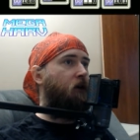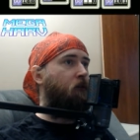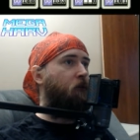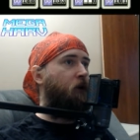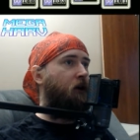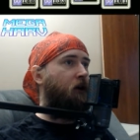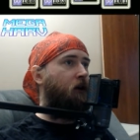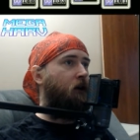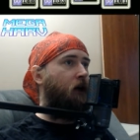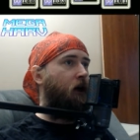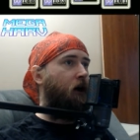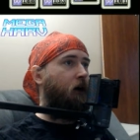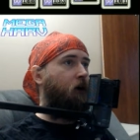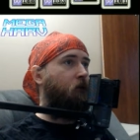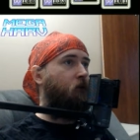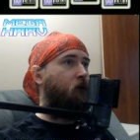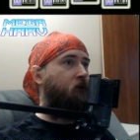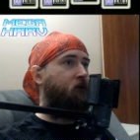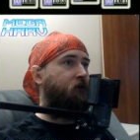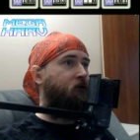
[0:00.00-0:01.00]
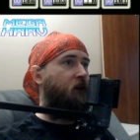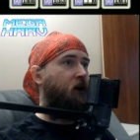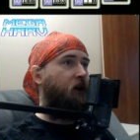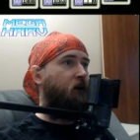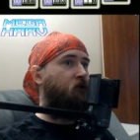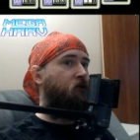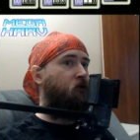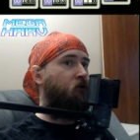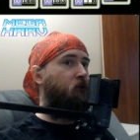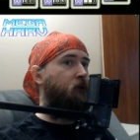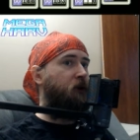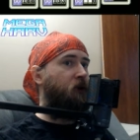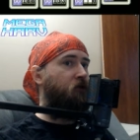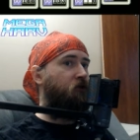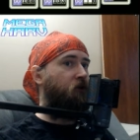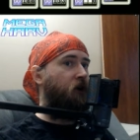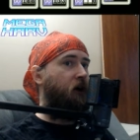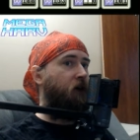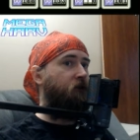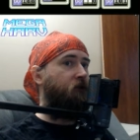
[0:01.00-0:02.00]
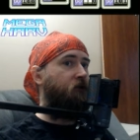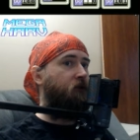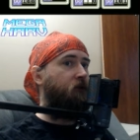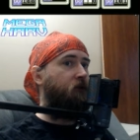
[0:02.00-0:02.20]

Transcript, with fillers: amount of luck, it won't take too many tries.